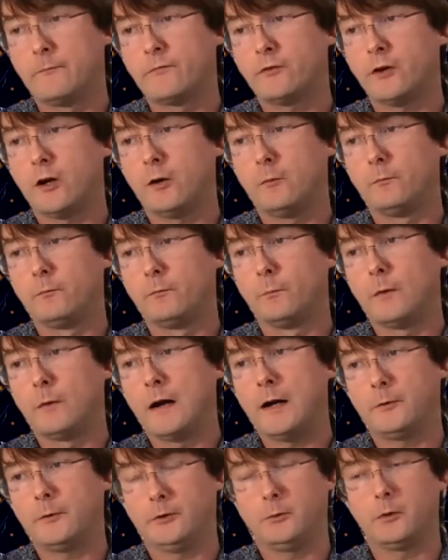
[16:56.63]
from
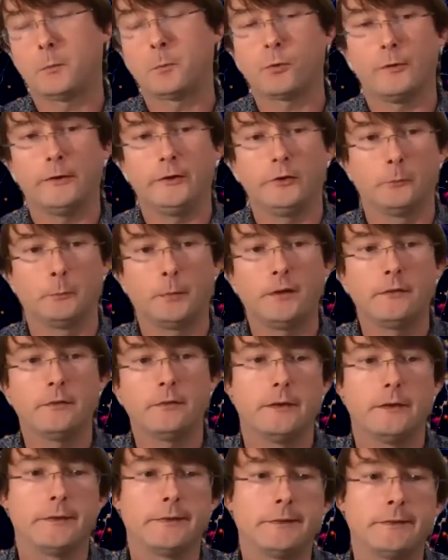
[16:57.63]
how you operate your
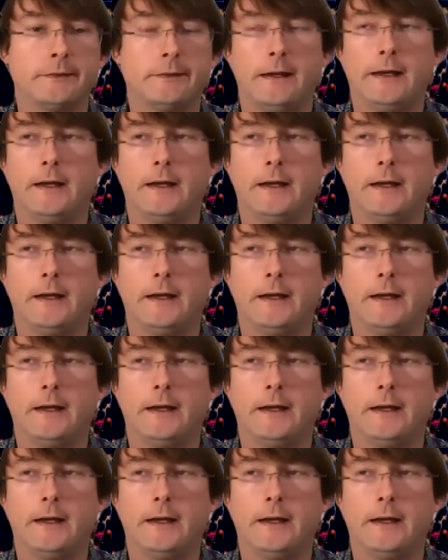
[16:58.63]
business.